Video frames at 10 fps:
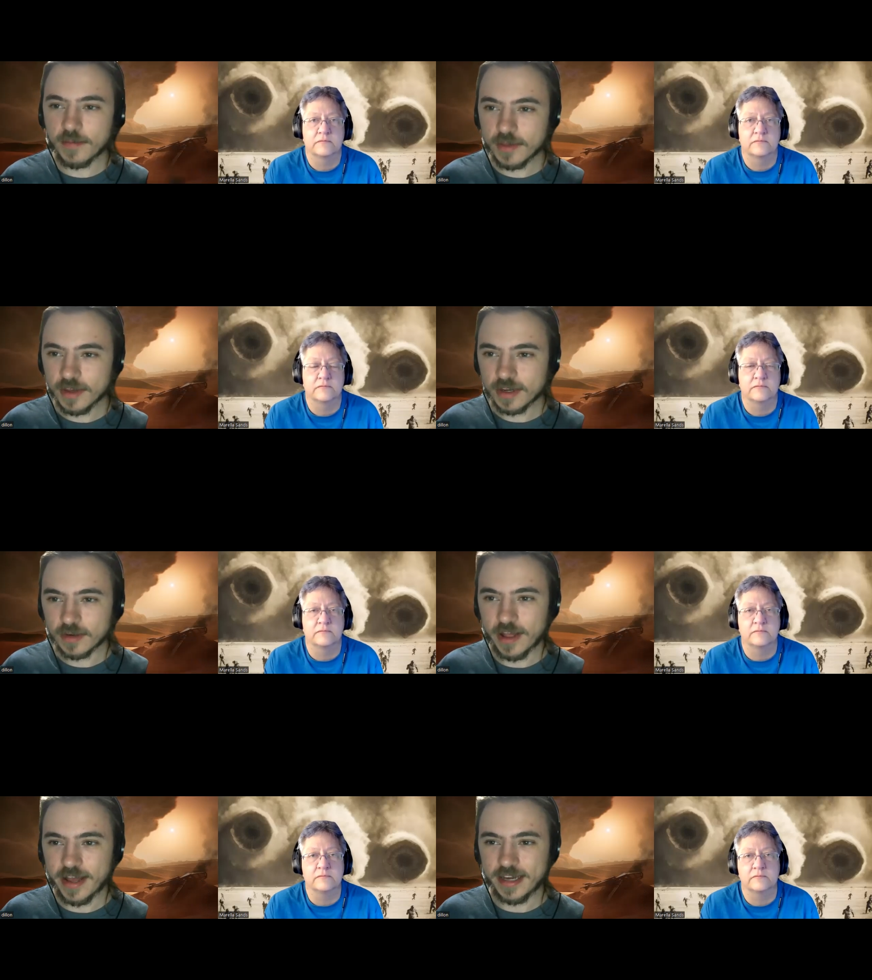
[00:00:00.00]
Speaker 1: Mm-hmm.
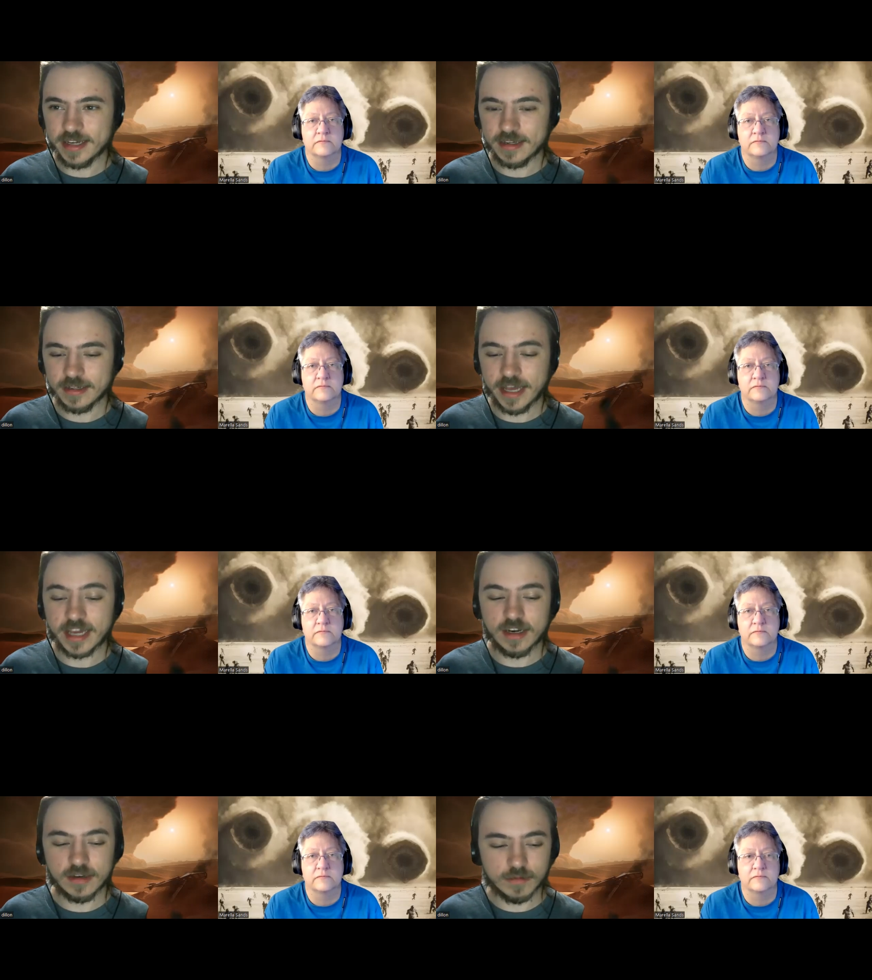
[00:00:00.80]
Like like
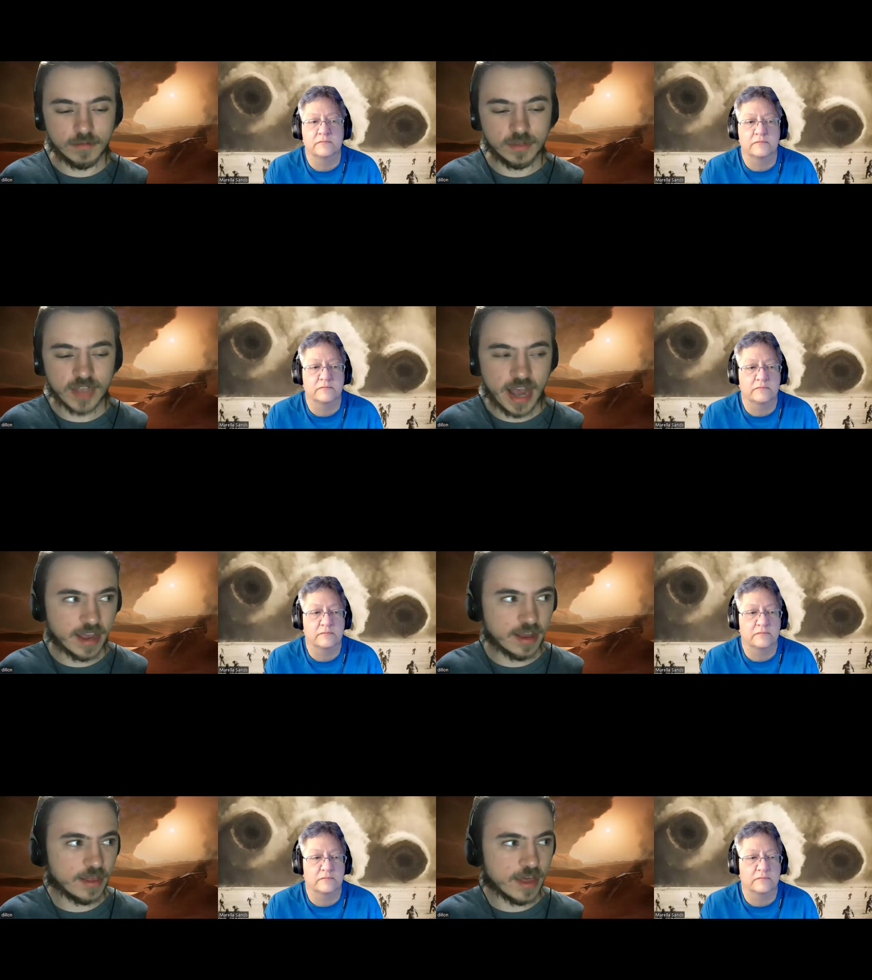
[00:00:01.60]
in
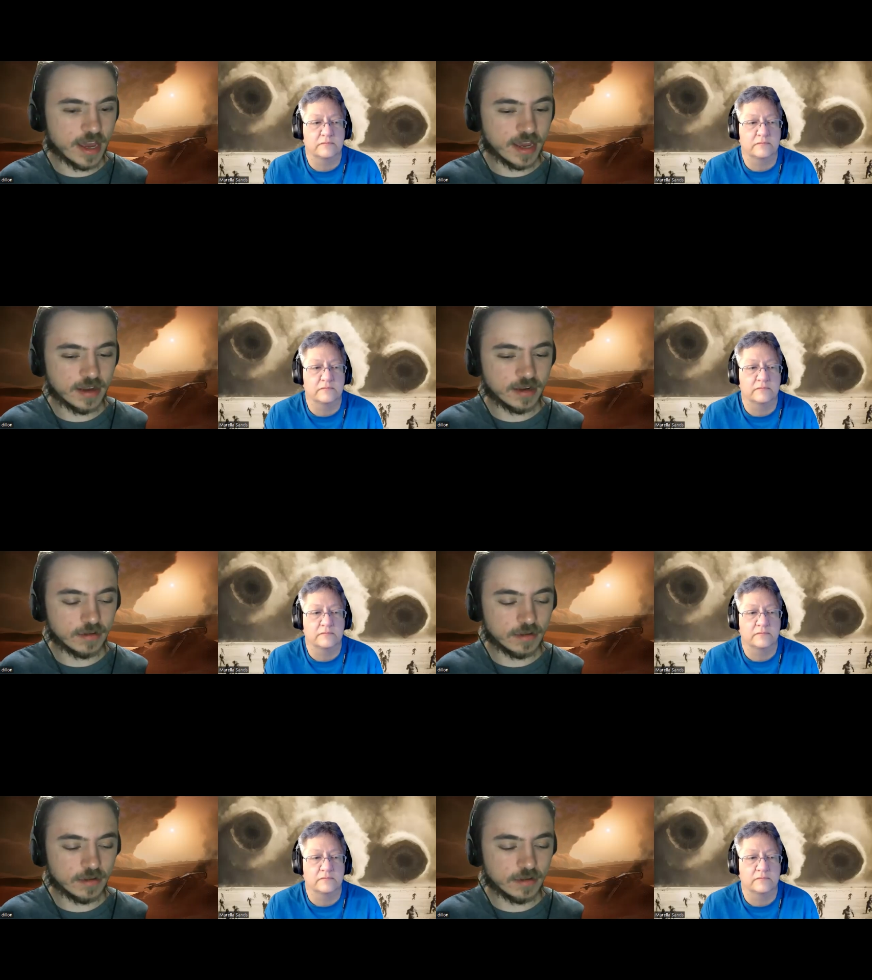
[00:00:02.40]
Messiah, they